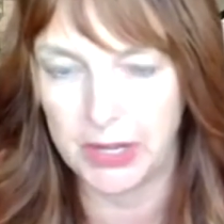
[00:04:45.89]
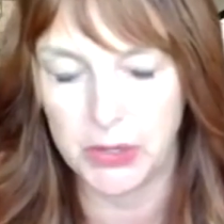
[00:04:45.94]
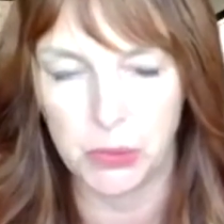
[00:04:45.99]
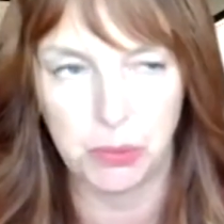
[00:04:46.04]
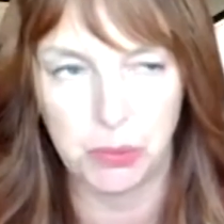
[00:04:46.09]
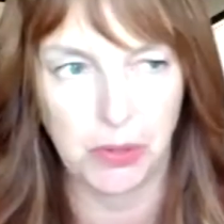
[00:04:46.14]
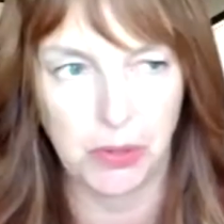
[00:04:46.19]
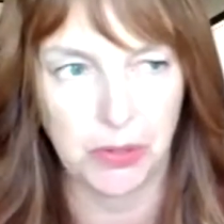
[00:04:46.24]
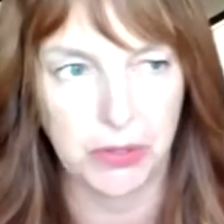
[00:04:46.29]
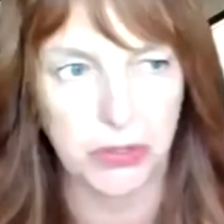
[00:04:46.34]
And I
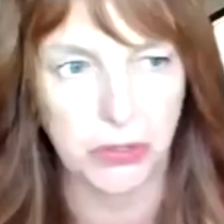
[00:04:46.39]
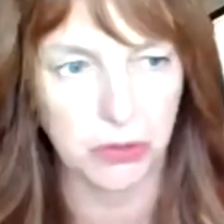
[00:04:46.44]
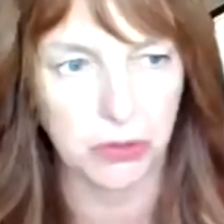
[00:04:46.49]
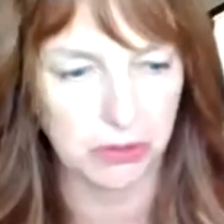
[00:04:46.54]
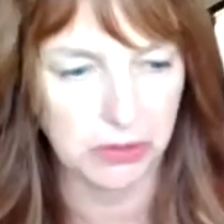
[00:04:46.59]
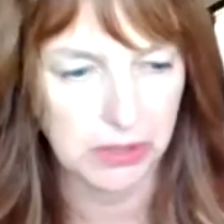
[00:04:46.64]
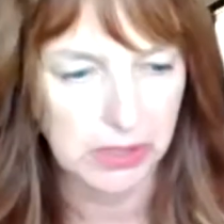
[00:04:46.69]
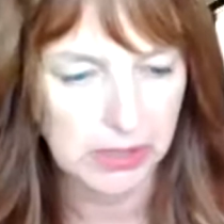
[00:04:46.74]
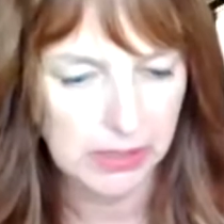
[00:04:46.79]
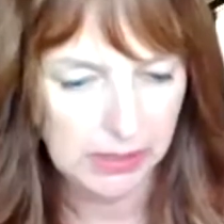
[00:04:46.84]
know part of
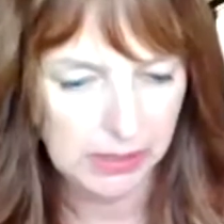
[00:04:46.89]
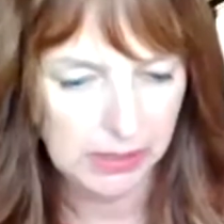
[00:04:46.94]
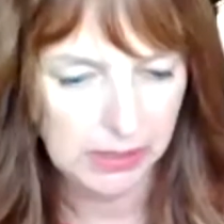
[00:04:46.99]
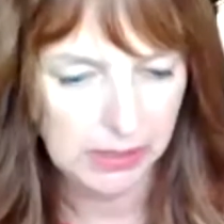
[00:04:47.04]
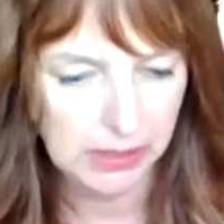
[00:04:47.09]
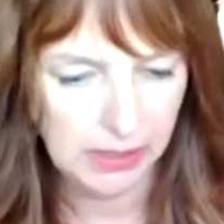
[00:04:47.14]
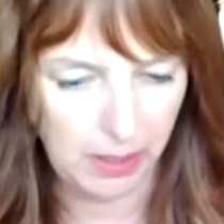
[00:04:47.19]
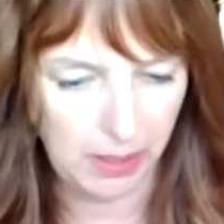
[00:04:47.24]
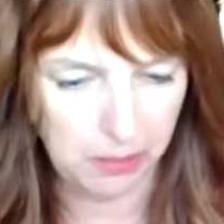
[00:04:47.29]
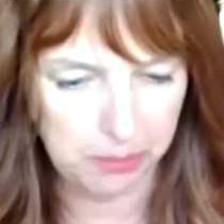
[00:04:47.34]
your
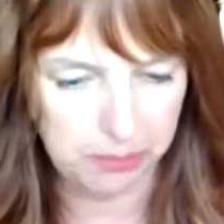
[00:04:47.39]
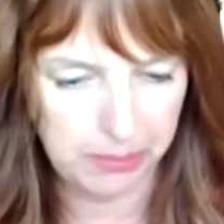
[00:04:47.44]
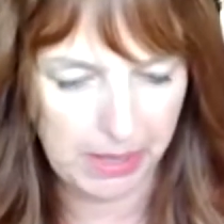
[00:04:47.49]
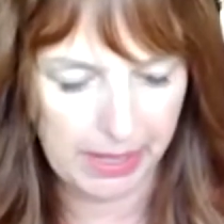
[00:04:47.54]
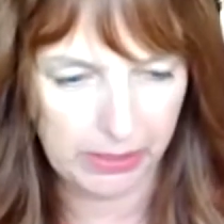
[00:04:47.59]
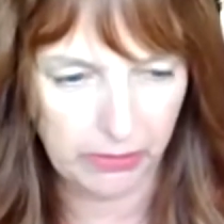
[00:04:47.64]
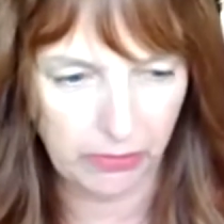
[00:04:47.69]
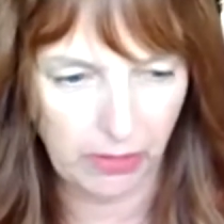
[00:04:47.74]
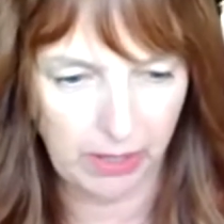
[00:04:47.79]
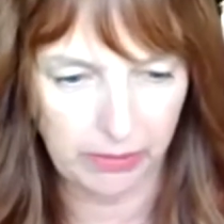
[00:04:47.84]

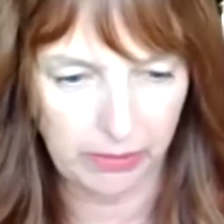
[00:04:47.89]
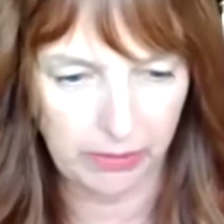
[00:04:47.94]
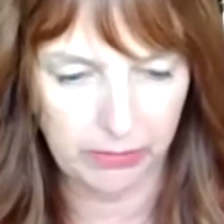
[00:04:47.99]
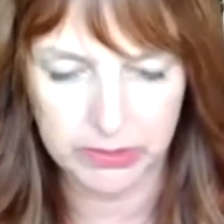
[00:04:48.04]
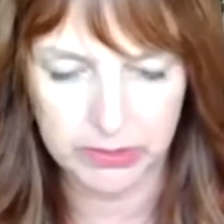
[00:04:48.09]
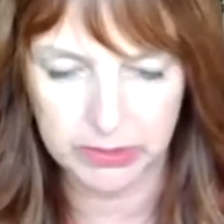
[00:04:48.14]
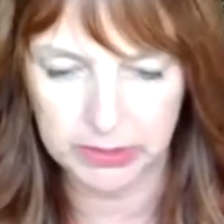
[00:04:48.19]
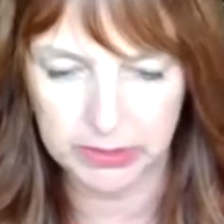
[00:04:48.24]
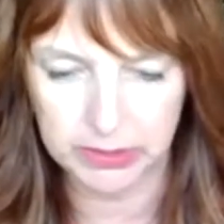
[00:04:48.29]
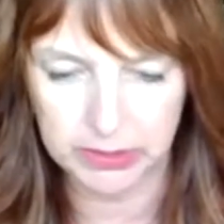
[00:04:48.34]

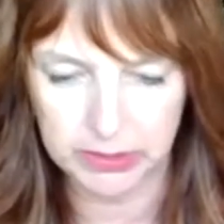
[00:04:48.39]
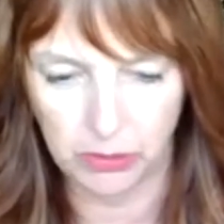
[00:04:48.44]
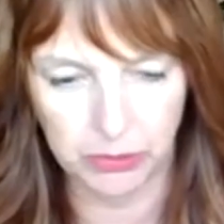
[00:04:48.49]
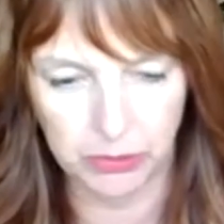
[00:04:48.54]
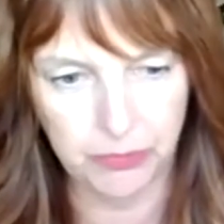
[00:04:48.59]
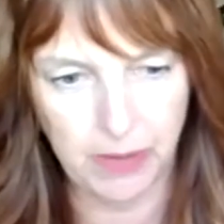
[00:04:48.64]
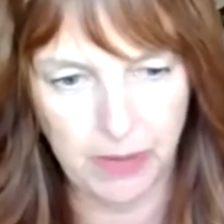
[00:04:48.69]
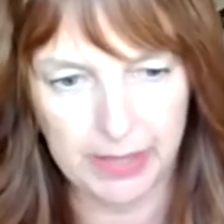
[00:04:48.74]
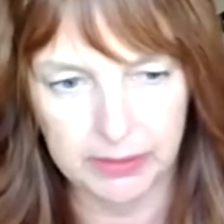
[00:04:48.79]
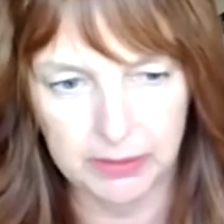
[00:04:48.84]
background,
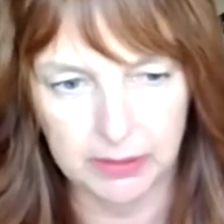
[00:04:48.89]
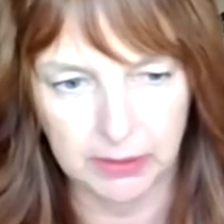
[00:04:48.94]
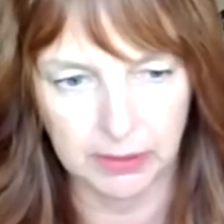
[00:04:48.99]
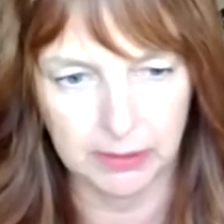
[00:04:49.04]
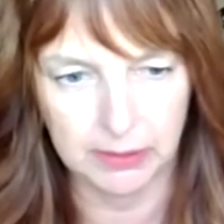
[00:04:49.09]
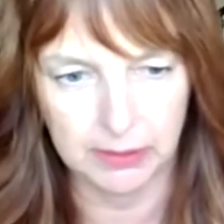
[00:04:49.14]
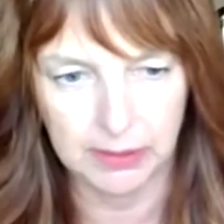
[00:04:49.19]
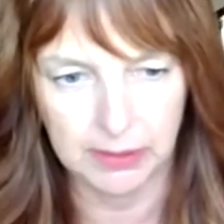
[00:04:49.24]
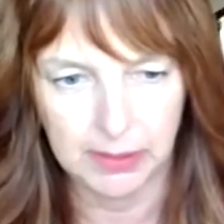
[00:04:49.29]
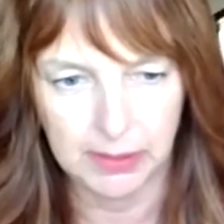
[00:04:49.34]
the fact
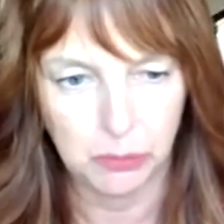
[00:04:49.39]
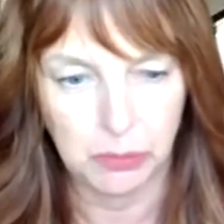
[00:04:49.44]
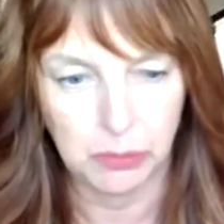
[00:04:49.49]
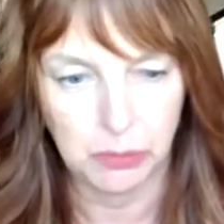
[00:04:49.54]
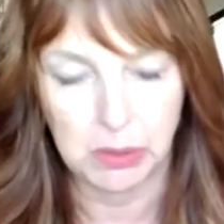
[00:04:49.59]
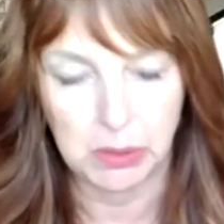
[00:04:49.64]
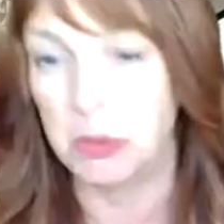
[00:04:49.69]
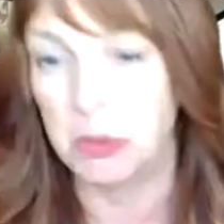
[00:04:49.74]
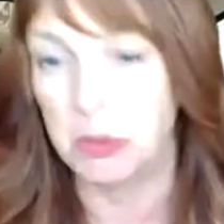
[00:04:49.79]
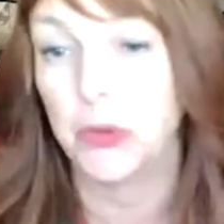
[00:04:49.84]
that we
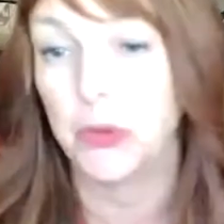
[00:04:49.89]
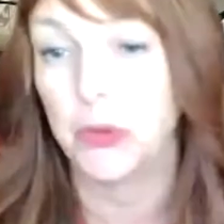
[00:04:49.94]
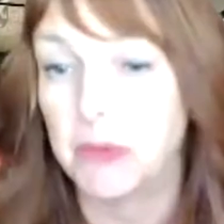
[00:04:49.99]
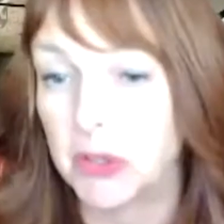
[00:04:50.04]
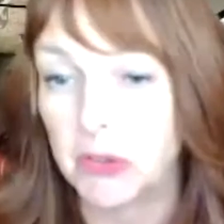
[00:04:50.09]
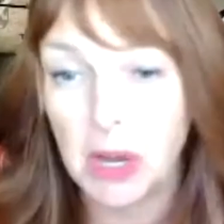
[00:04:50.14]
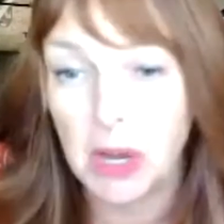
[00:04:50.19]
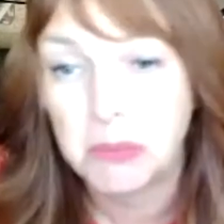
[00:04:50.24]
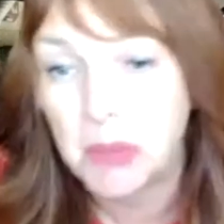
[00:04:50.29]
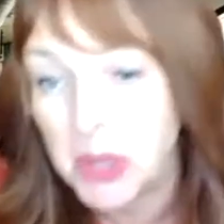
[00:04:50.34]
both have a
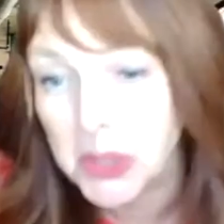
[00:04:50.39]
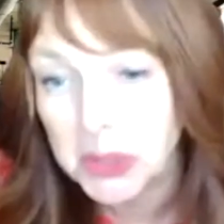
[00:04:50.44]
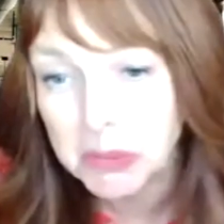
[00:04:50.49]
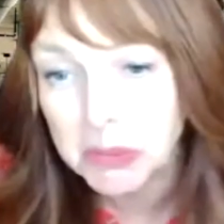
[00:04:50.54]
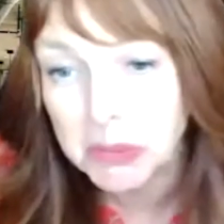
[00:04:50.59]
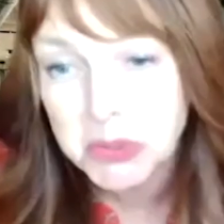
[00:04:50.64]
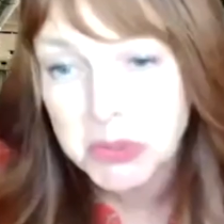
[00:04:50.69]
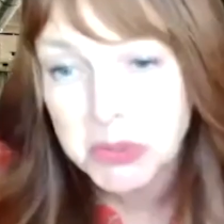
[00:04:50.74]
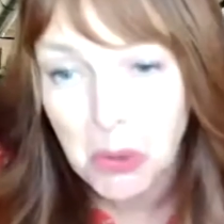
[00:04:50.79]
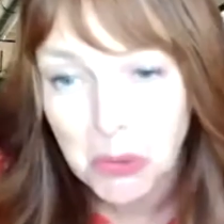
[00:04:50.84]
grandpa that
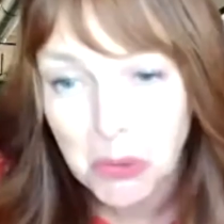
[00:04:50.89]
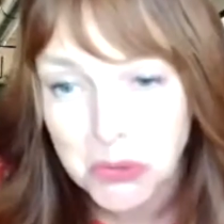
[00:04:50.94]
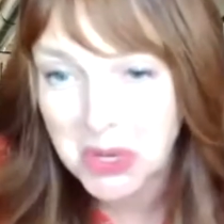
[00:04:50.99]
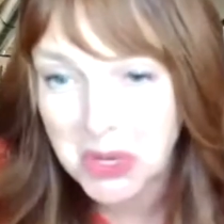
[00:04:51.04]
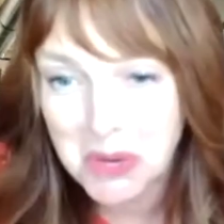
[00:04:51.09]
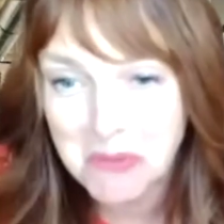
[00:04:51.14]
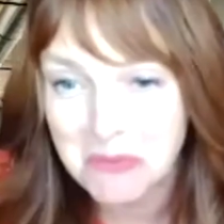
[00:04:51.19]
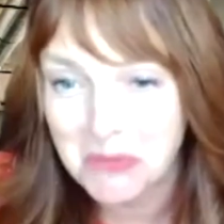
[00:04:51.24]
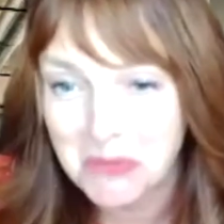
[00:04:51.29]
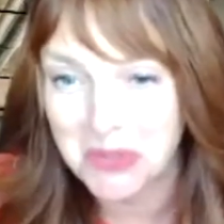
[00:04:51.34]
was called
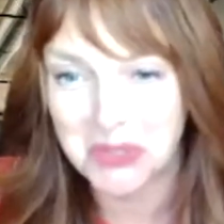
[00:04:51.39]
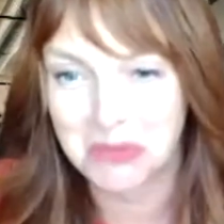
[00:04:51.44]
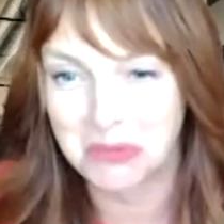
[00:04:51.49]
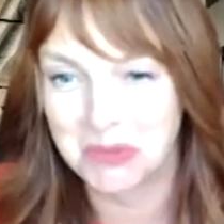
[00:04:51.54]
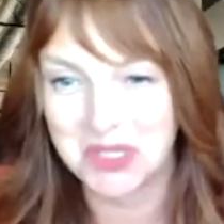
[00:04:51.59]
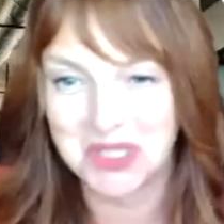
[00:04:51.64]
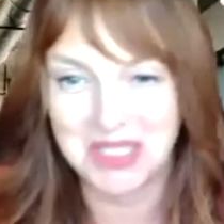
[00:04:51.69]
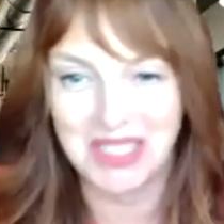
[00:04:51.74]
Jim, which was